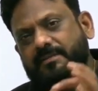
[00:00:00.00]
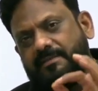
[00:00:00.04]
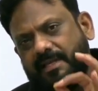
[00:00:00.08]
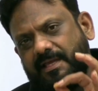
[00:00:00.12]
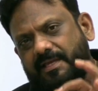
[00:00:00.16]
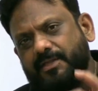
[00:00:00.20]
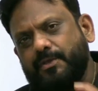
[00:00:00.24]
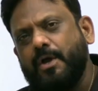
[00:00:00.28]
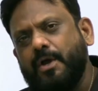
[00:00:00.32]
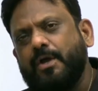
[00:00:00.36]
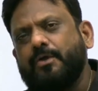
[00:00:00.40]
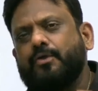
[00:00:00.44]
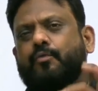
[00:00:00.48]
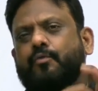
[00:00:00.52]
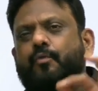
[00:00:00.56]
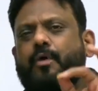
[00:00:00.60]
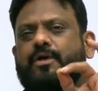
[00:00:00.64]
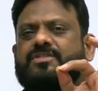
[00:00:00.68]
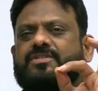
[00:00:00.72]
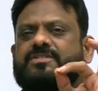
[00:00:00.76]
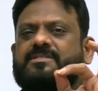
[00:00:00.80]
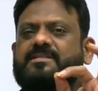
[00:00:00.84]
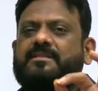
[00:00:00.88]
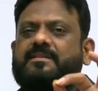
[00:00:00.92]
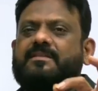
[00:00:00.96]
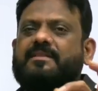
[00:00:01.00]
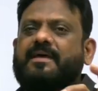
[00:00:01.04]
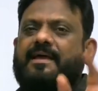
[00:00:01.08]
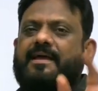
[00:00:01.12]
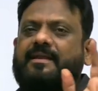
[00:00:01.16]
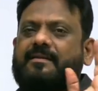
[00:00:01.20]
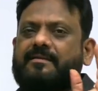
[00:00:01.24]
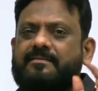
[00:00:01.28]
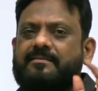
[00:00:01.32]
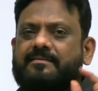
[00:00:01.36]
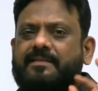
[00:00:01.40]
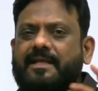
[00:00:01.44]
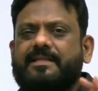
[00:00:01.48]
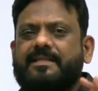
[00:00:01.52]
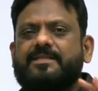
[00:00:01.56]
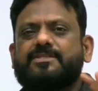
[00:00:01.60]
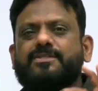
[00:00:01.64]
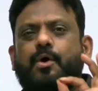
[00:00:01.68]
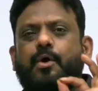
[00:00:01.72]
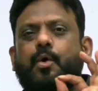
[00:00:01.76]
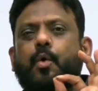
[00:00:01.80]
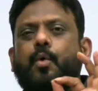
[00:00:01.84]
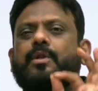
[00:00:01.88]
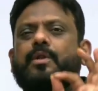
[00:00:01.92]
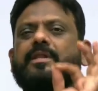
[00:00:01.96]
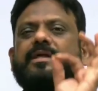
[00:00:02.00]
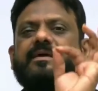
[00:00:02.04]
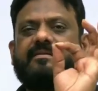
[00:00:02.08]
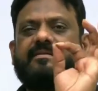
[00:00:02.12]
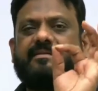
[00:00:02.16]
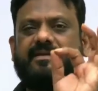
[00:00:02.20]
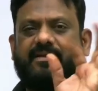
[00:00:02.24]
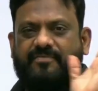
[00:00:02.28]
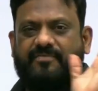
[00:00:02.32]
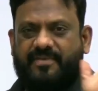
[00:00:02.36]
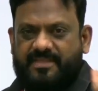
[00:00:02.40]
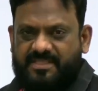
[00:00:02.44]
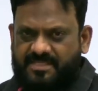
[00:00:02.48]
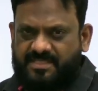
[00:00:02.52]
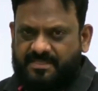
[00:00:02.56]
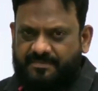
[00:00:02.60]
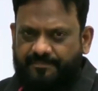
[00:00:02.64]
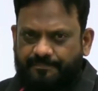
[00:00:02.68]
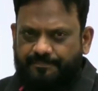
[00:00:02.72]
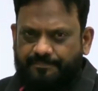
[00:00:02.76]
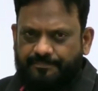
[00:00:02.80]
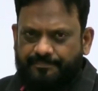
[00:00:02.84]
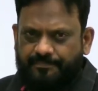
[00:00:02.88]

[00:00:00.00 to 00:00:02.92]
then you have to watch till the end. That is the only request.